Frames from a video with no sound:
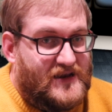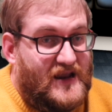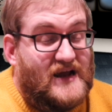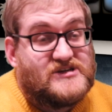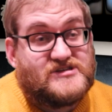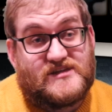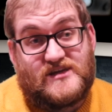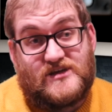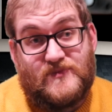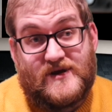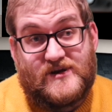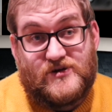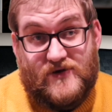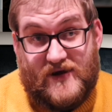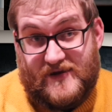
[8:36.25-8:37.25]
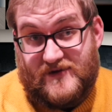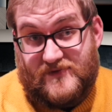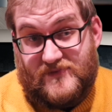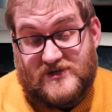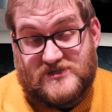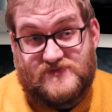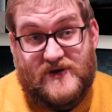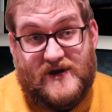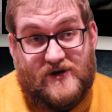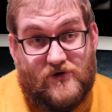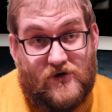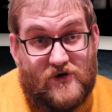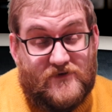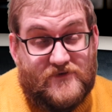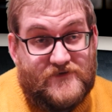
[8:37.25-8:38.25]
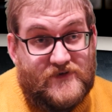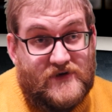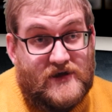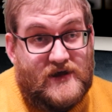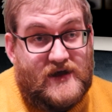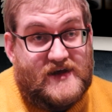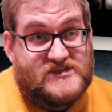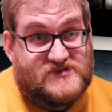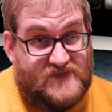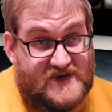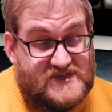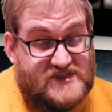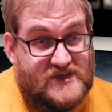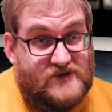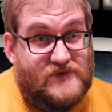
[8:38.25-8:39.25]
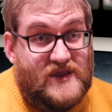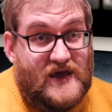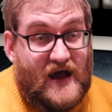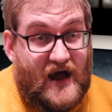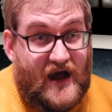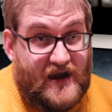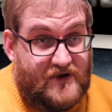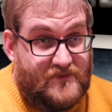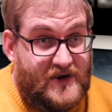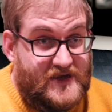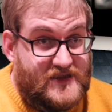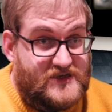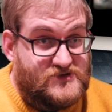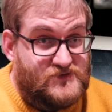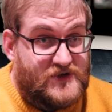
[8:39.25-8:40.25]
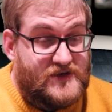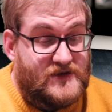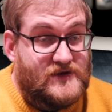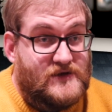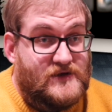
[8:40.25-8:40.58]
And actually, you might not end up much better off, especially with that higher mileage one,